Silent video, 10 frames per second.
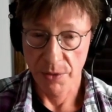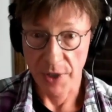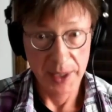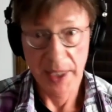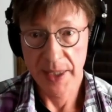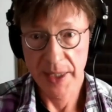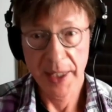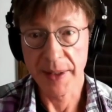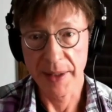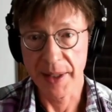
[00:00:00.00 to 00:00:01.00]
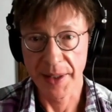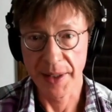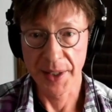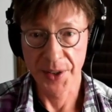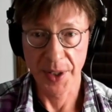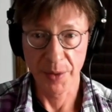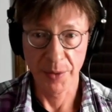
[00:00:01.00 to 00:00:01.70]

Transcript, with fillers: process anything. They try mm-hmm.